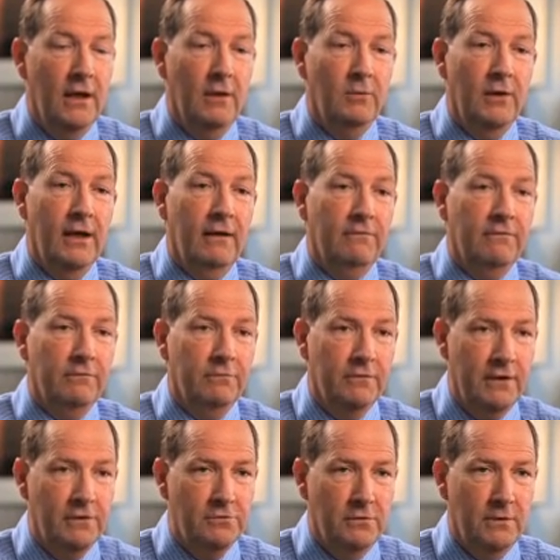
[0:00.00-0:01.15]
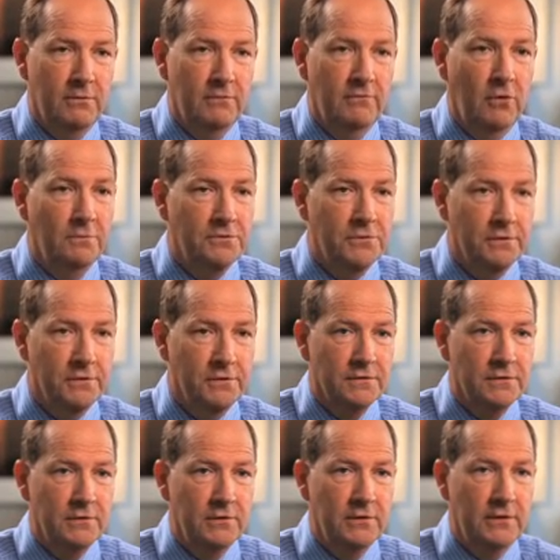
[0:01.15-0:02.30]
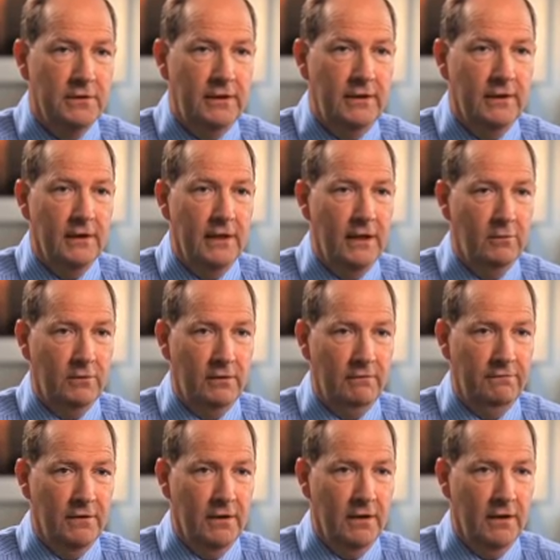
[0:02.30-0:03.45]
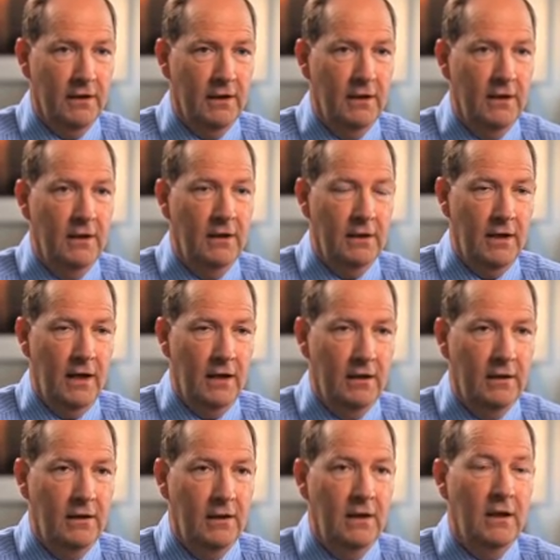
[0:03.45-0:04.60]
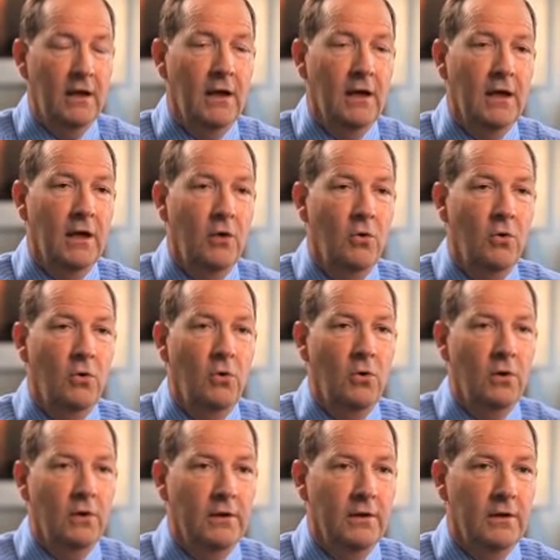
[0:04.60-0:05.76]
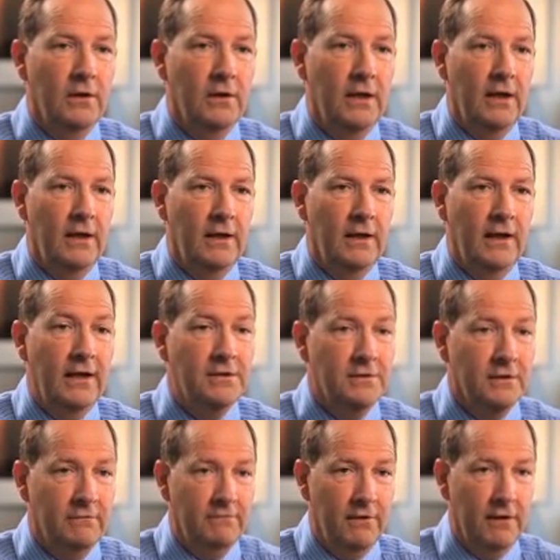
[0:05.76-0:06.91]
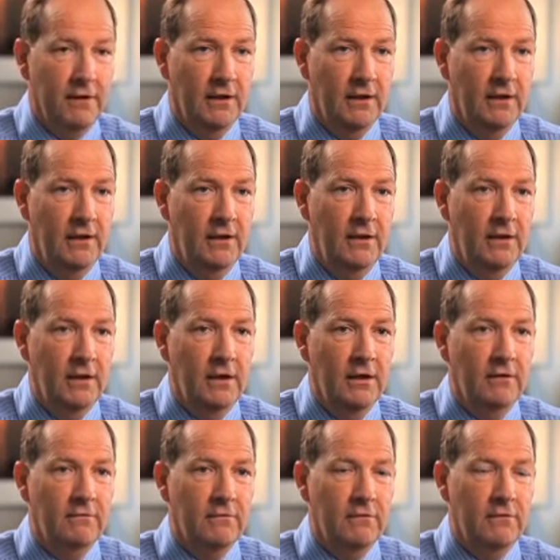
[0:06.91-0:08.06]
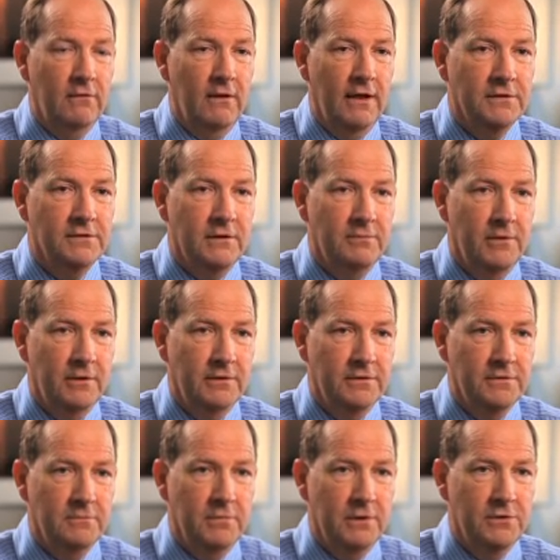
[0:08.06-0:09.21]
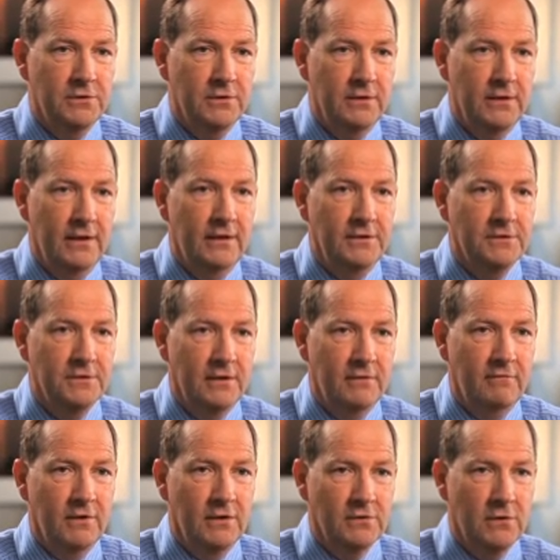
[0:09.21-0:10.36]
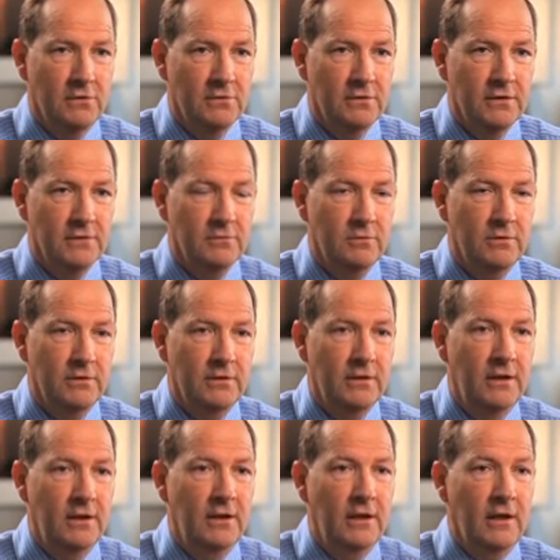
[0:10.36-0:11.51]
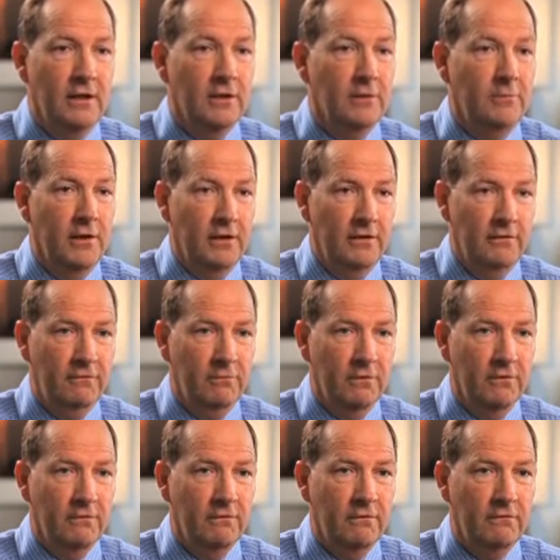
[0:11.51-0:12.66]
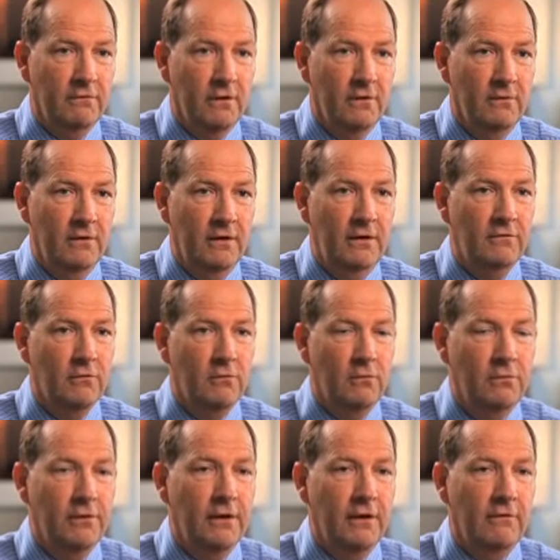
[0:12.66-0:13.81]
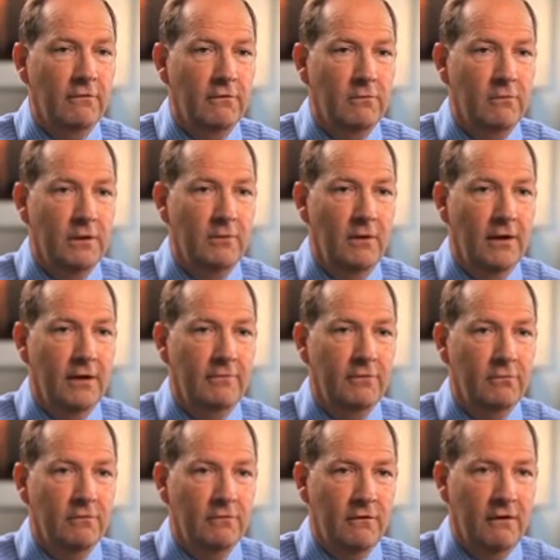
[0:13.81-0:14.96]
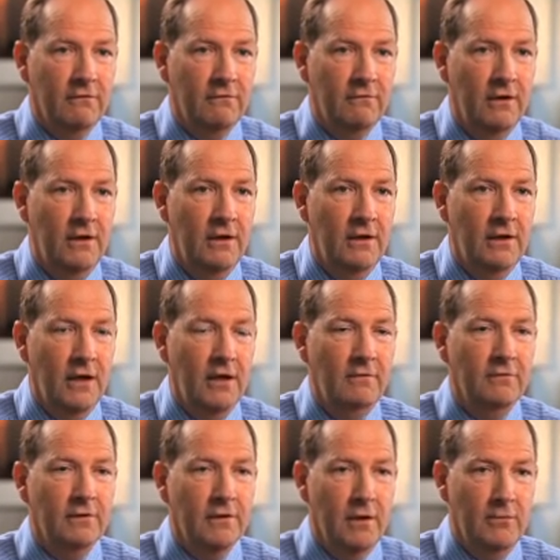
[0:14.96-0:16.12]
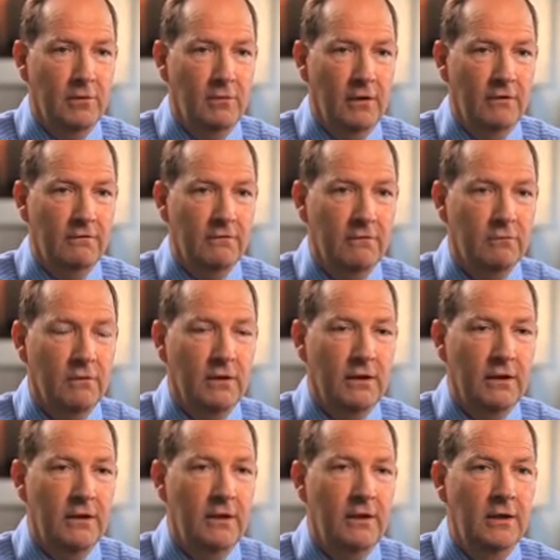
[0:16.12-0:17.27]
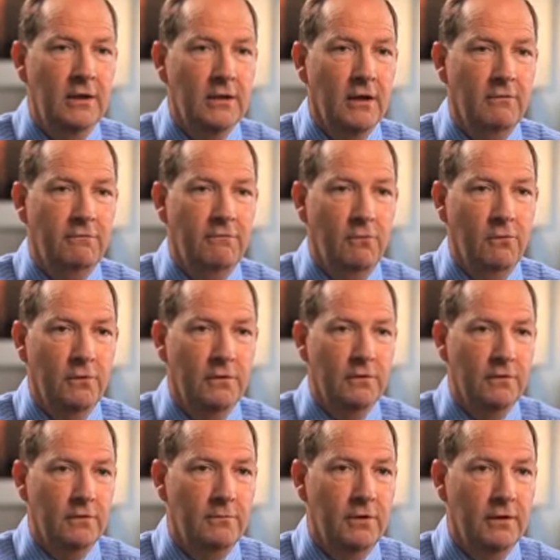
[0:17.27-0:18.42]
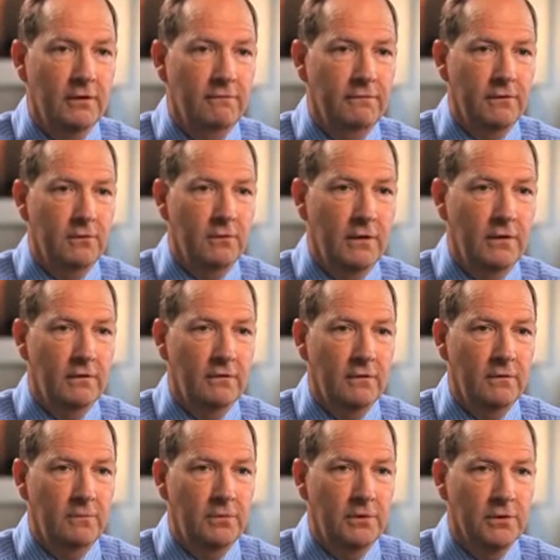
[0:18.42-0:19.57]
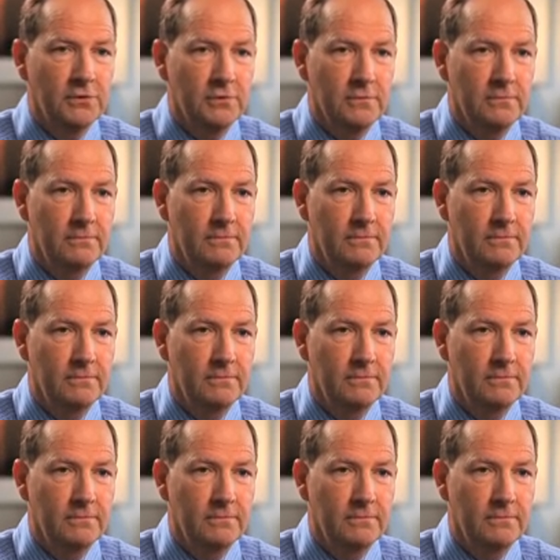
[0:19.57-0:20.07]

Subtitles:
And we have a substantial number of options to look at either equity funding, debt, or asset funding through asset participation and incentivized contracts with other participants. So these are all things that we will have to assess over the coming weeks as we go forward to bring the field into production.